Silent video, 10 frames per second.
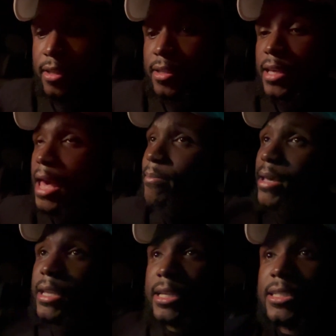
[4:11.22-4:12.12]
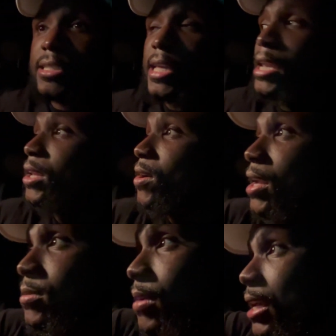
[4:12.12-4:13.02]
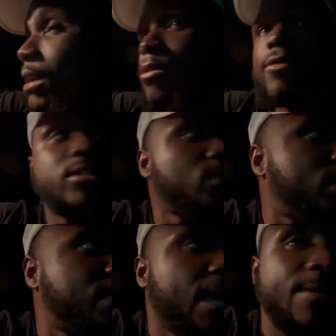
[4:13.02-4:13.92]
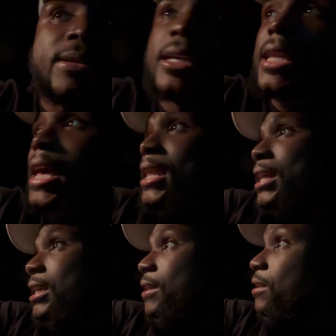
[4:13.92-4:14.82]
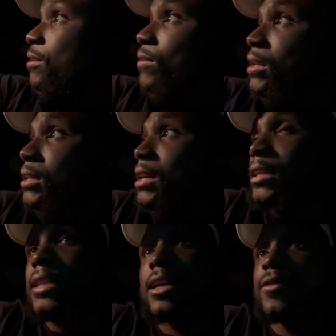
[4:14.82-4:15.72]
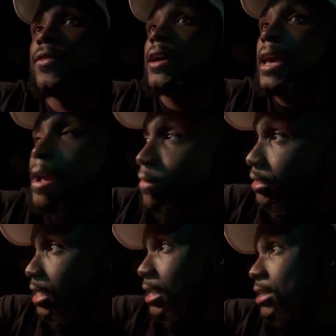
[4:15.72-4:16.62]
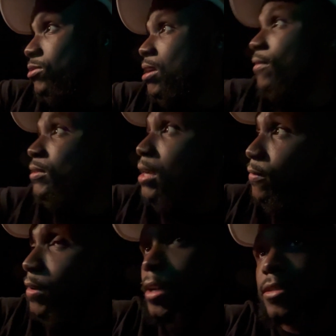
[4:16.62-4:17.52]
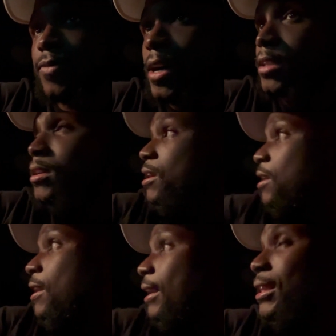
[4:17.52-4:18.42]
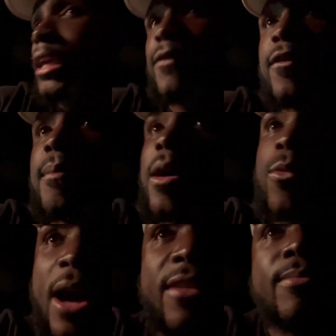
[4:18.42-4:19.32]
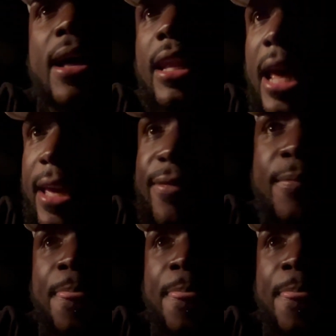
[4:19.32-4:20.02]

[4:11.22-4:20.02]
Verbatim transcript: You know what I mean? This is that Lord has made. I will rejoice and be glad in it. Father God, thank you for everything that you have done for us, Father. I thank you for my wife, my life.